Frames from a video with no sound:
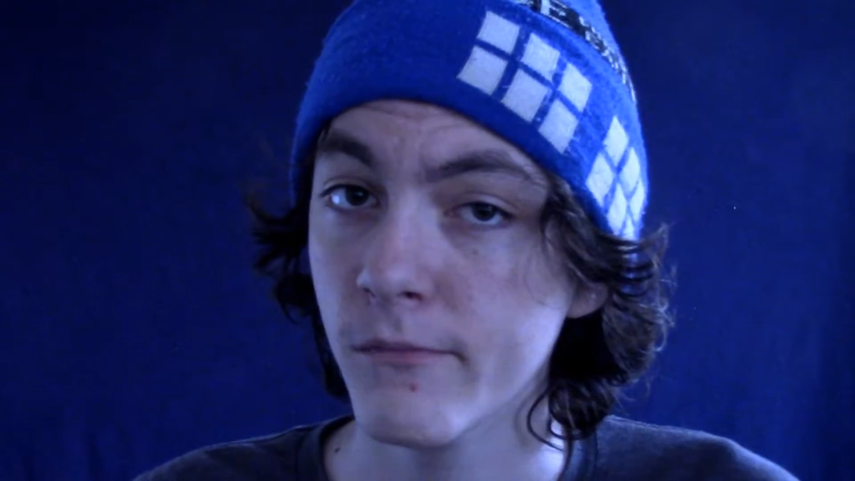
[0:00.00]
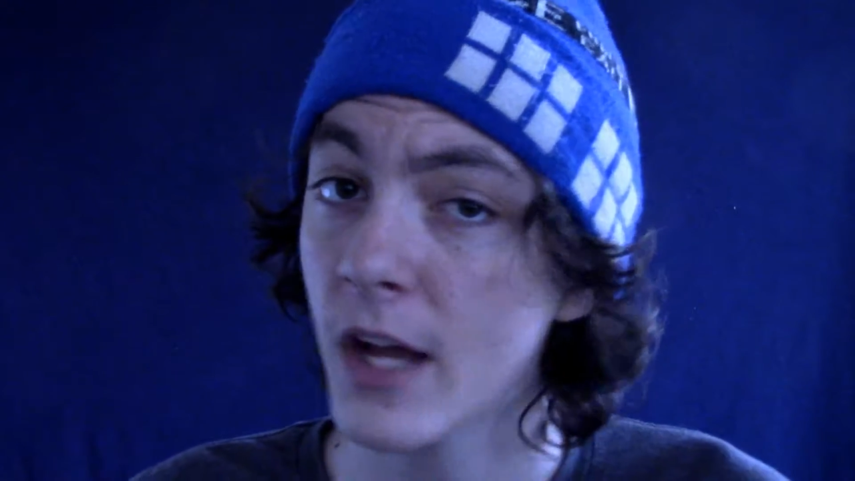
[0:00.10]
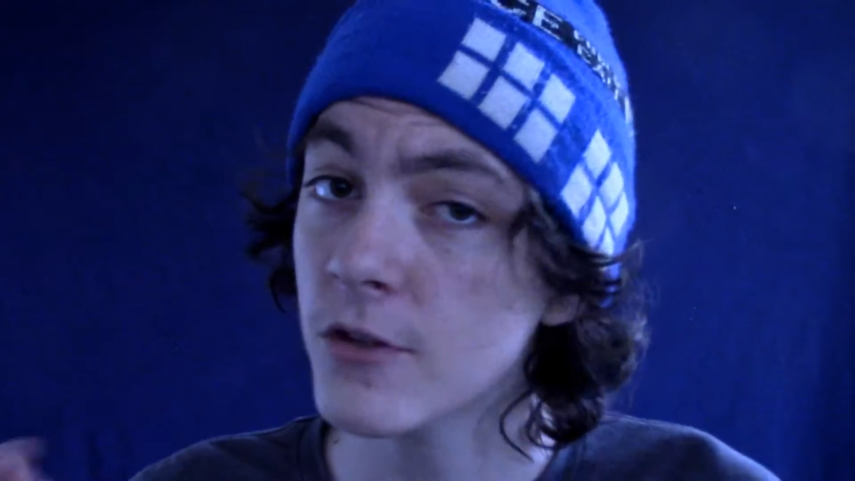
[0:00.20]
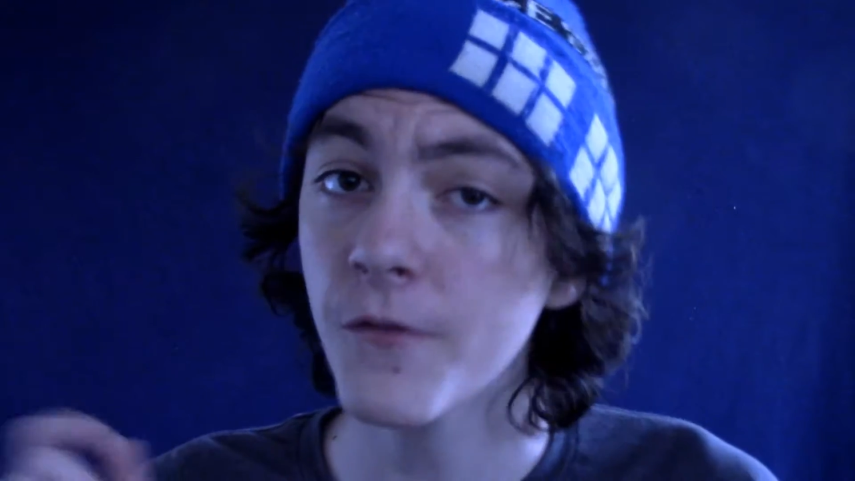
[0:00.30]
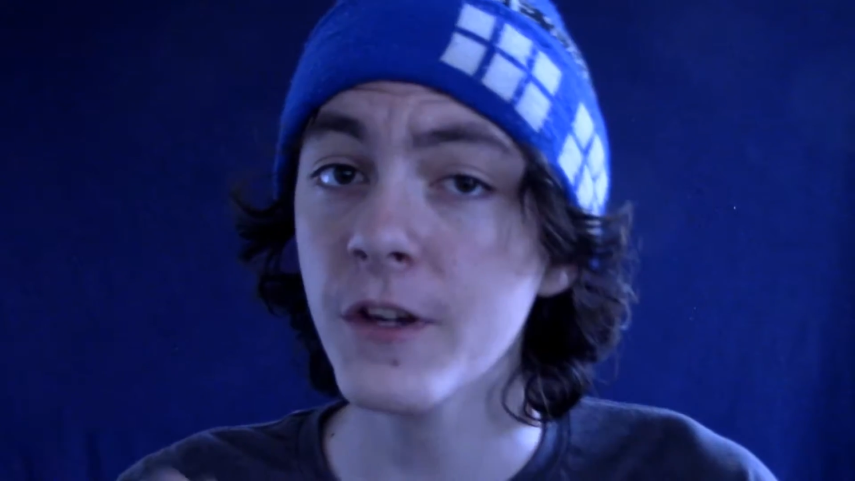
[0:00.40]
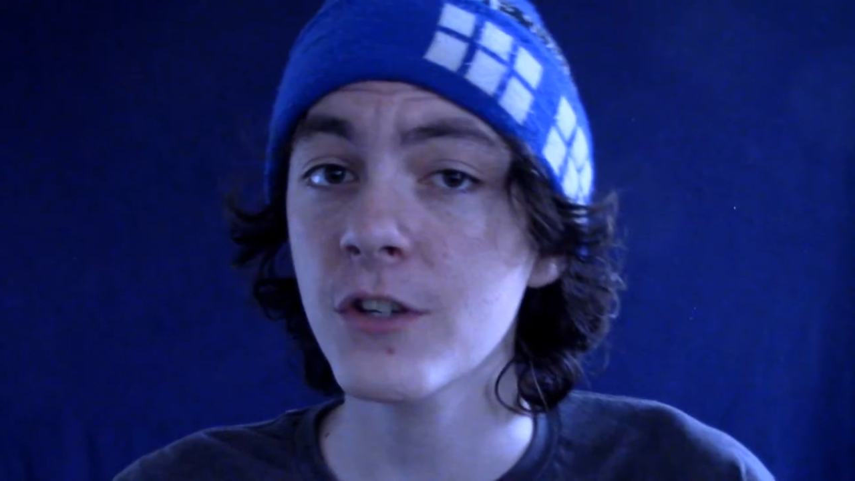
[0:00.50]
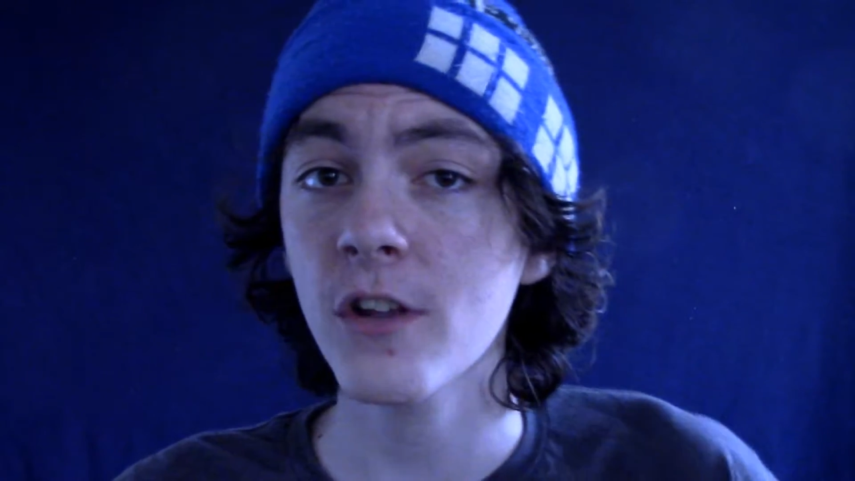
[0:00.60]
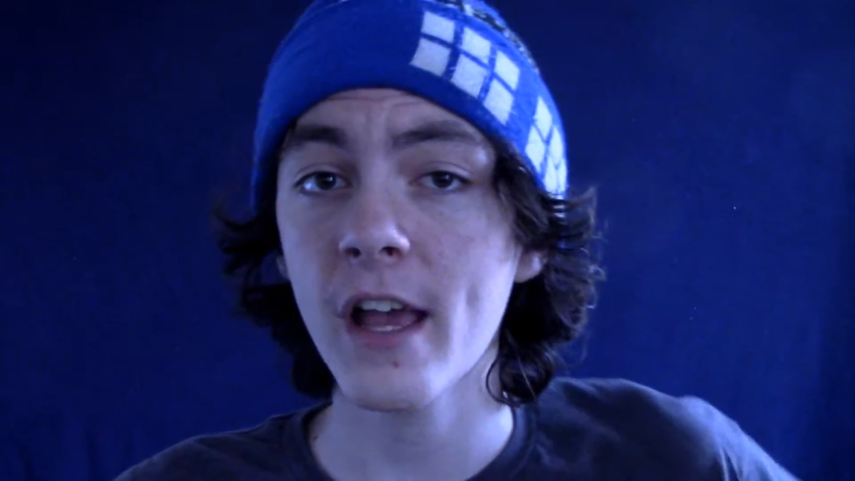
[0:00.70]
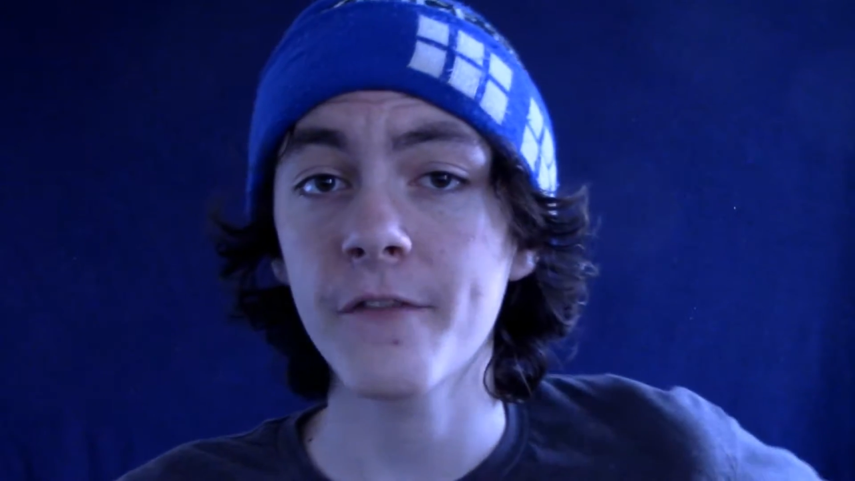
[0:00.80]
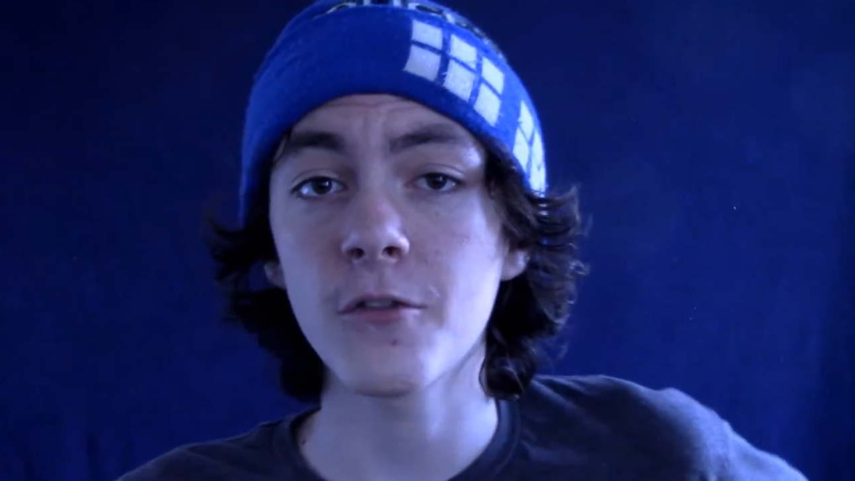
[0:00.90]
Not so
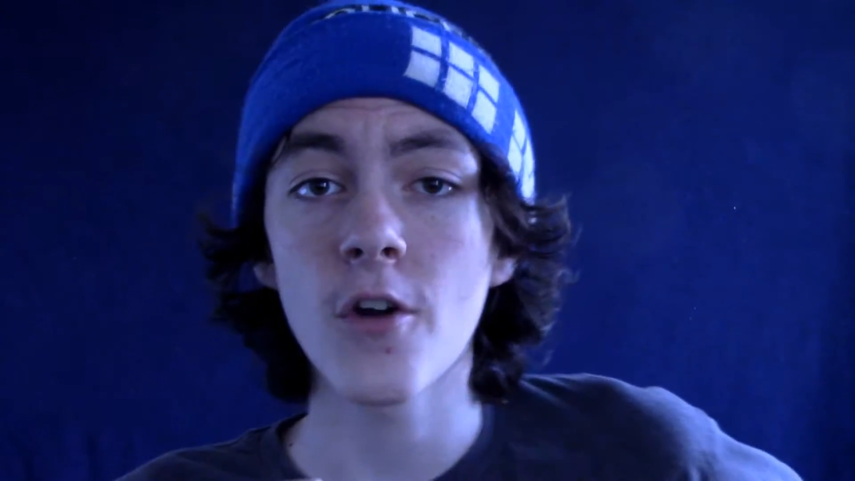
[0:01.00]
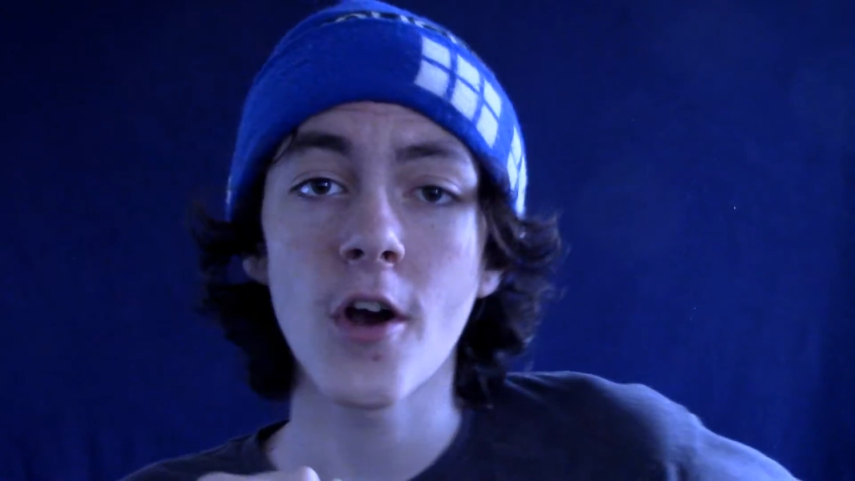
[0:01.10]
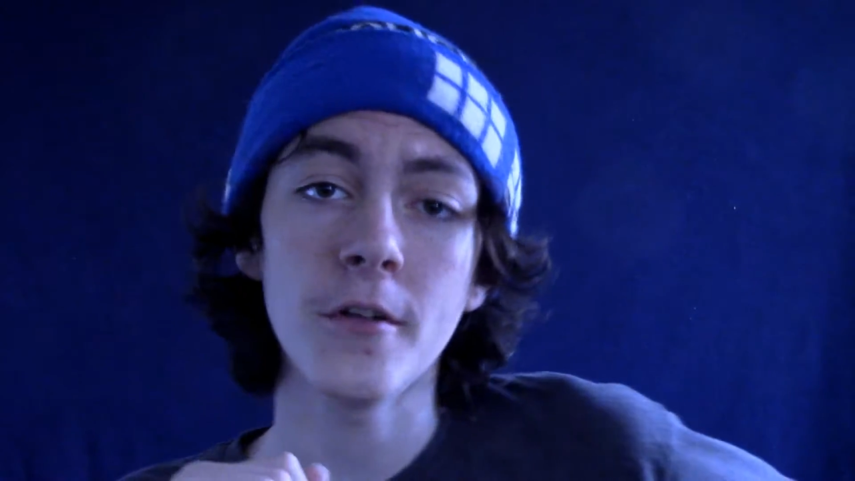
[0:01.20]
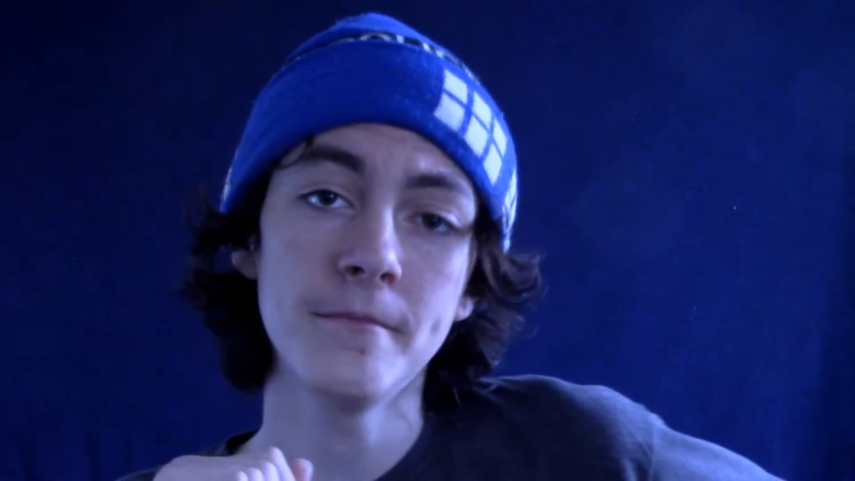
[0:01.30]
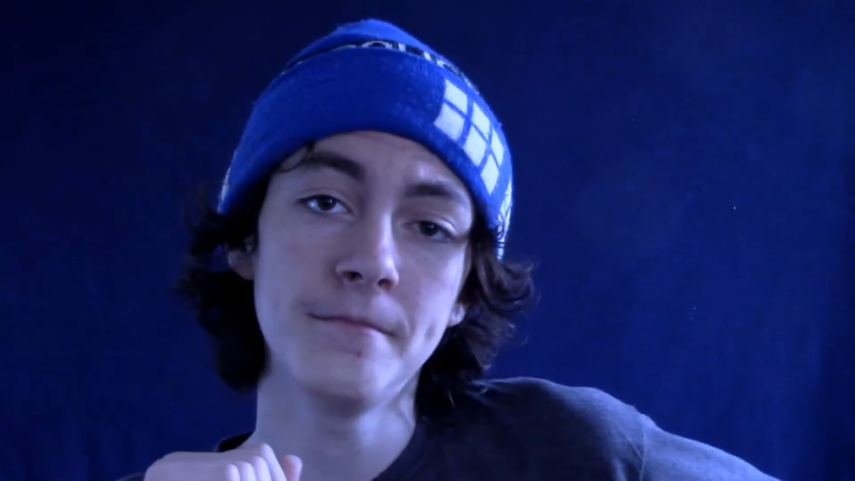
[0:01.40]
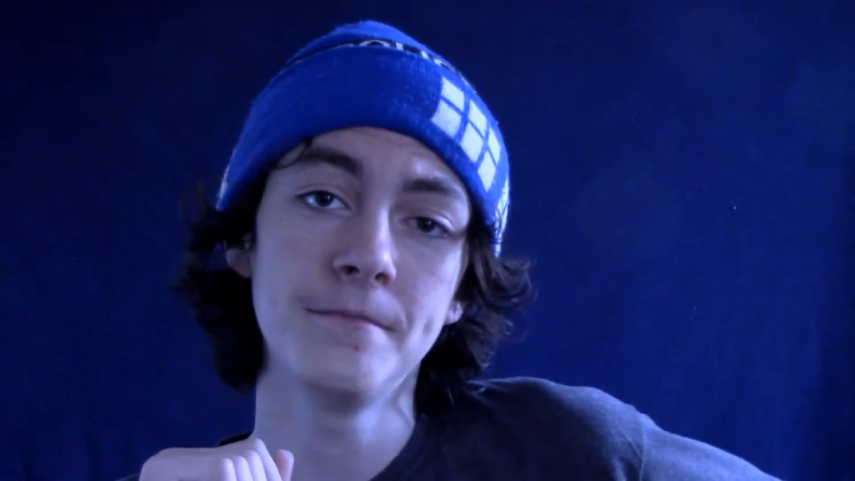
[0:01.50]
fictional after all.